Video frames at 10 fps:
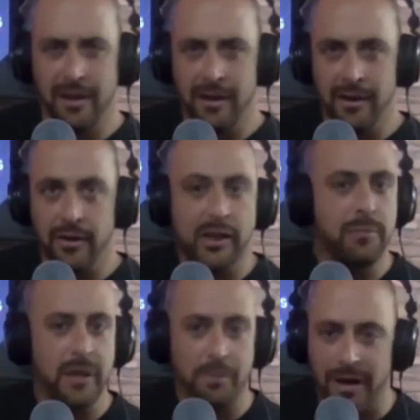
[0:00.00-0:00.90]
And,
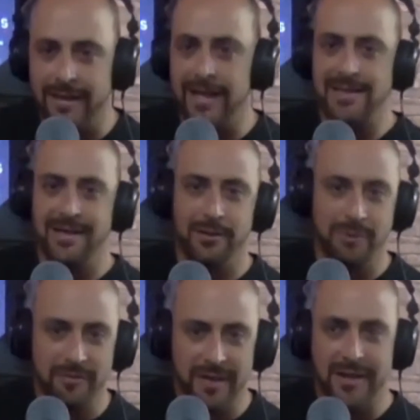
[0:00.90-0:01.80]
you know, it could be a
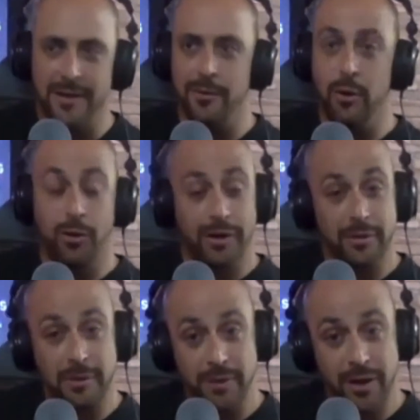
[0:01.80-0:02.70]
podcast, it could be video,
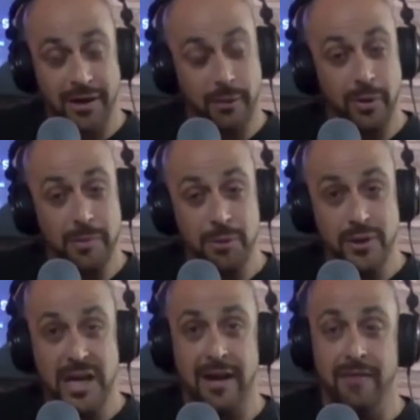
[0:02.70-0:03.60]
or it could be blog.
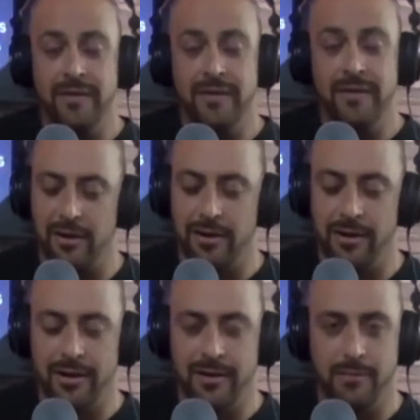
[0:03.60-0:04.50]
And we push
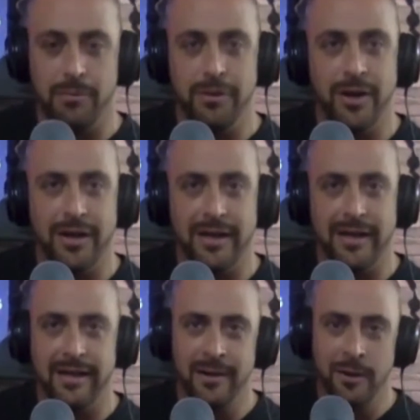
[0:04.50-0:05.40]
heavily on
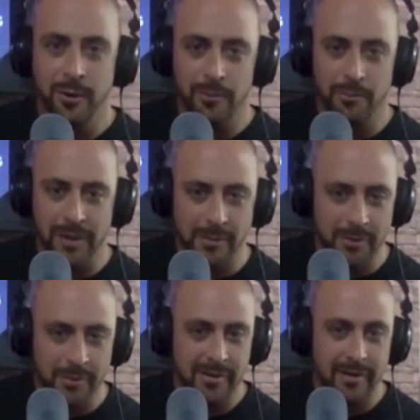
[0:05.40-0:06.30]
blogging,
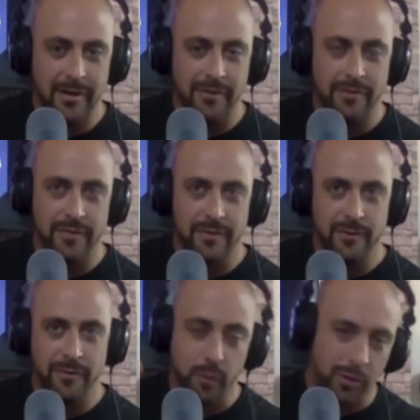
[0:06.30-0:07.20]
minimum
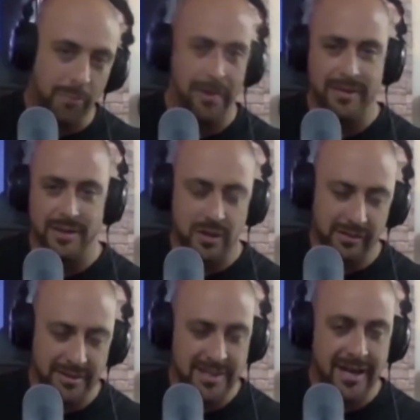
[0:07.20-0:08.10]
of 4 a
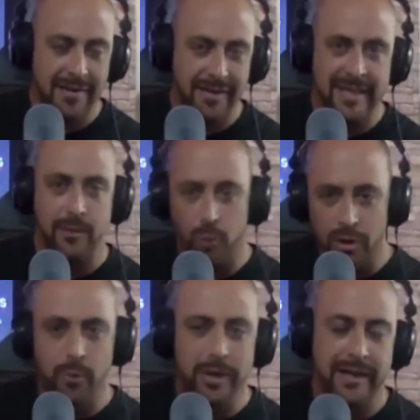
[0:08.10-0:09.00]
month is kind of the
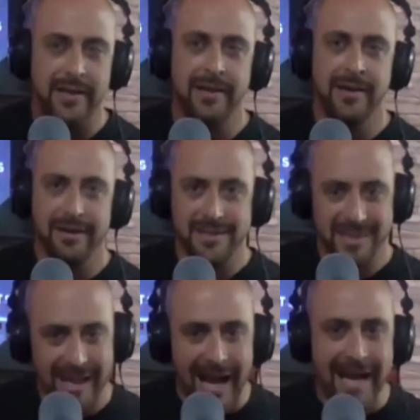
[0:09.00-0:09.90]
key. 1 a week
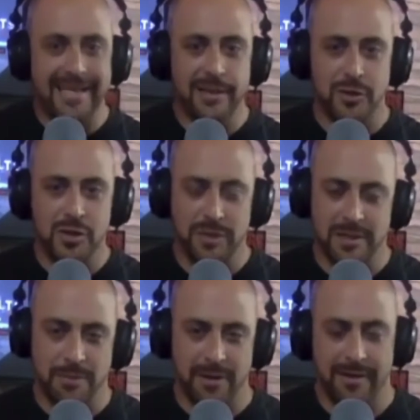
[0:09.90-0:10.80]
is the
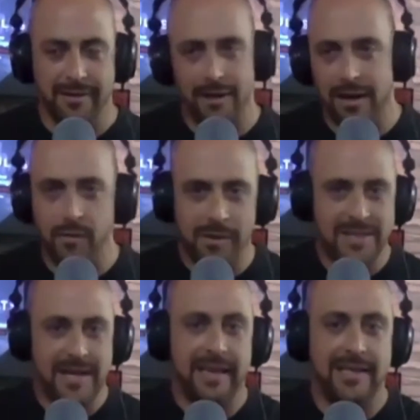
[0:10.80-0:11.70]
ideal sweet spot. Now,
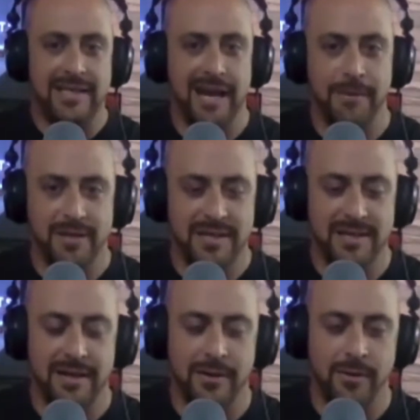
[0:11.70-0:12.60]
not everybody's got the
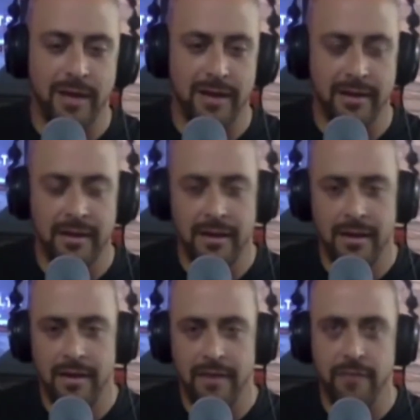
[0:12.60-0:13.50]
time to sit down and write
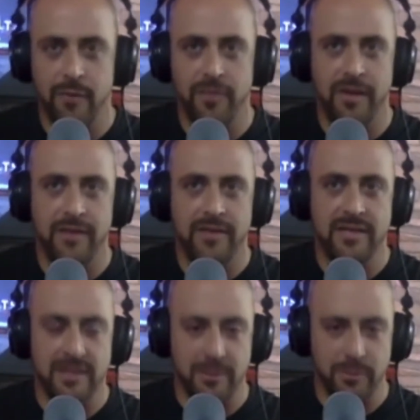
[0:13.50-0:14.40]
a 400,
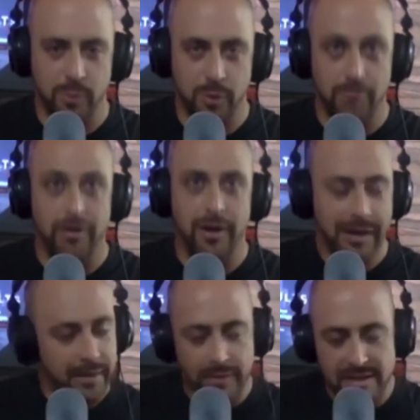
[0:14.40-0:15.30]
500, 600
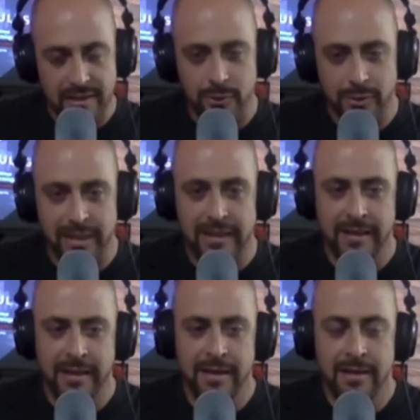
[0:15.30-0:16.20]
word blog every single
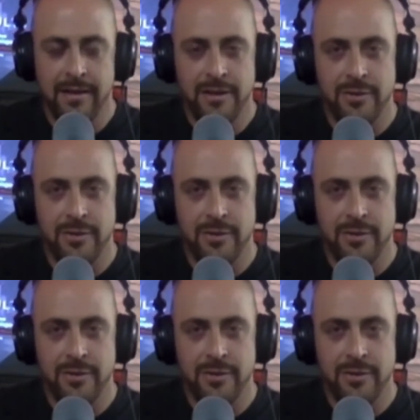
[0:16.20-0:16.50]
week.